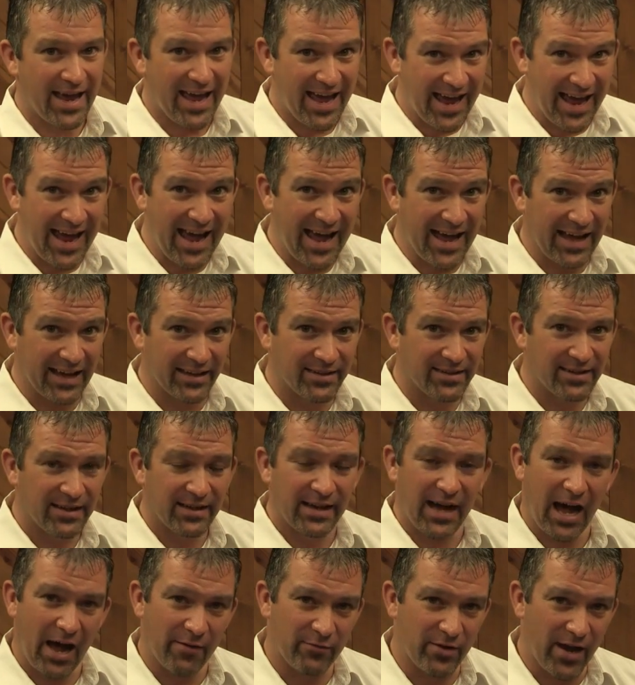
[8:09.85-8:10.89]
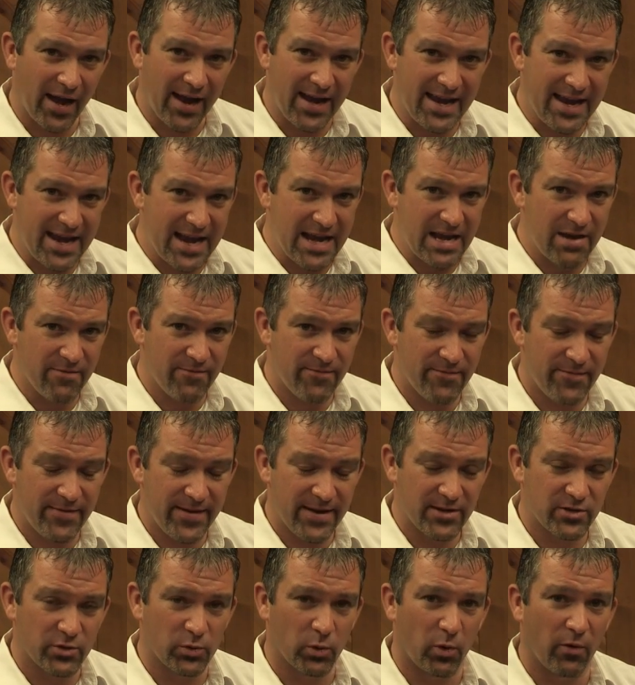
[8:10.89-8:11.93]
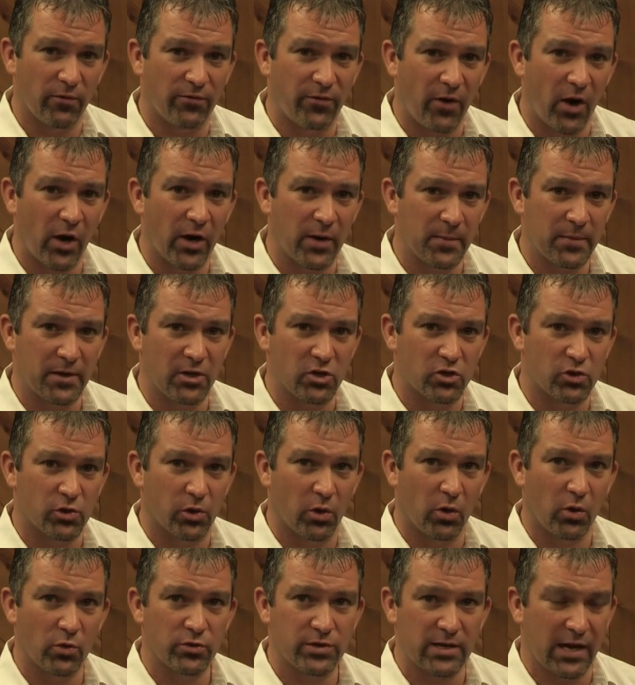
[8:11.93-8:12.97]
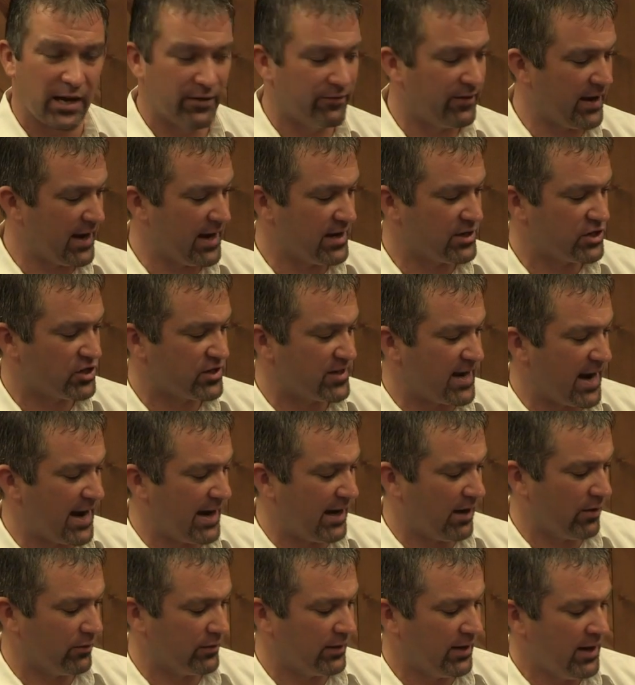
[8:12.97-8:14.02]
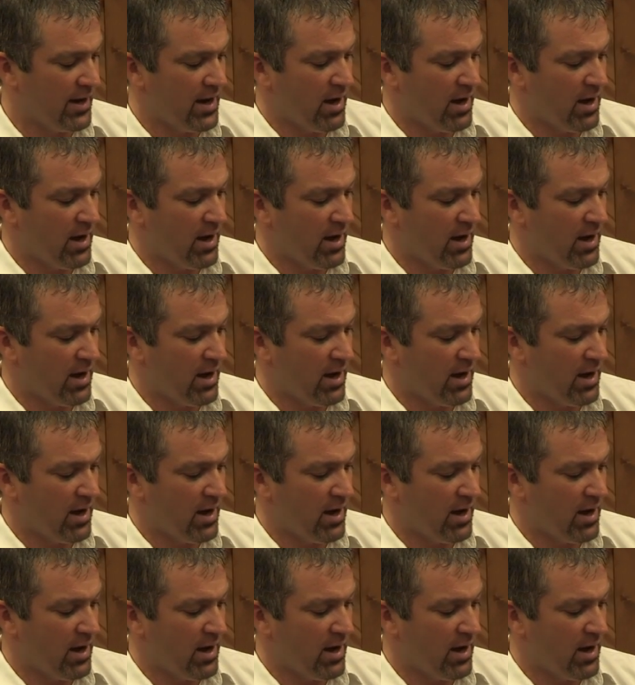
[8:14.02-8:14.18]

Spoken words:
And I've got individual volume controls of each sound.